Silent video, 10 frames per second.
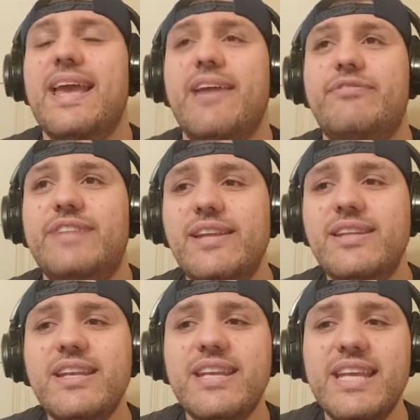if they
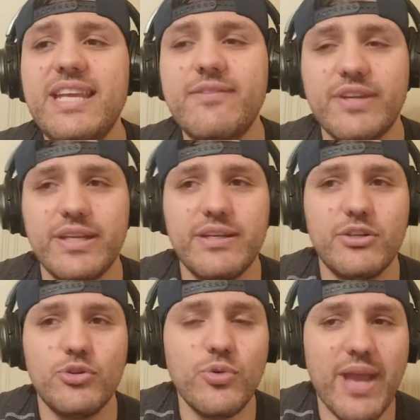didn't even
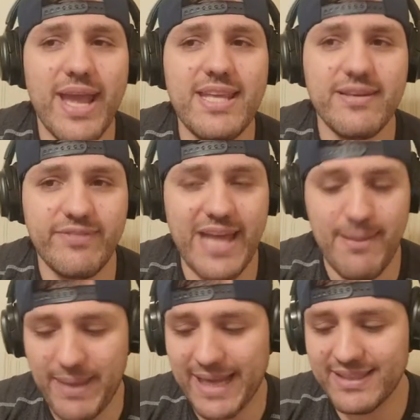do any of
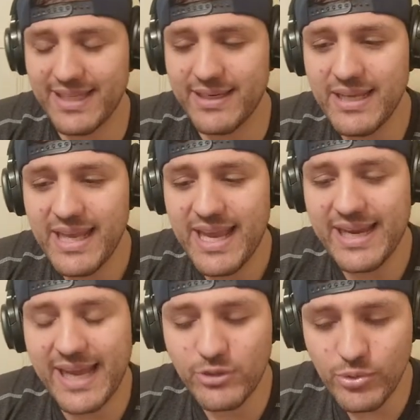that back then,
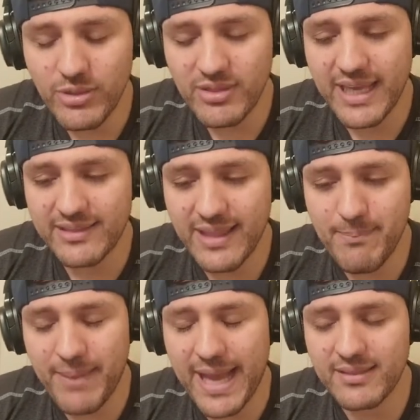and I do think
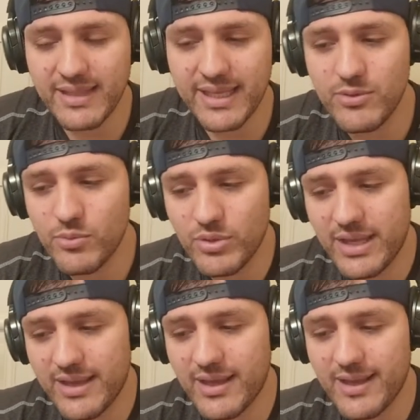that back then,
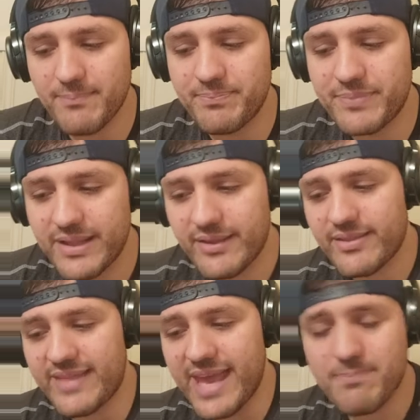um,
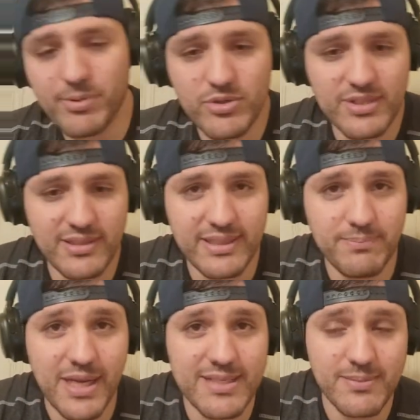they personally
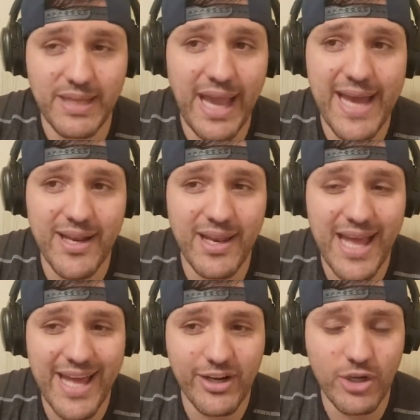possibly had a
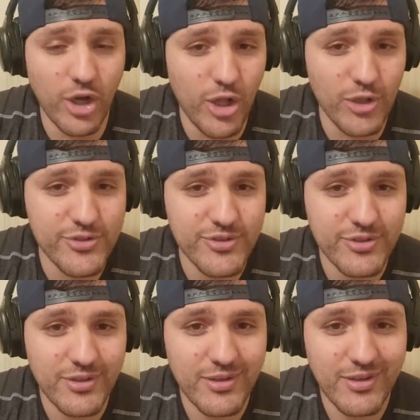lot of calls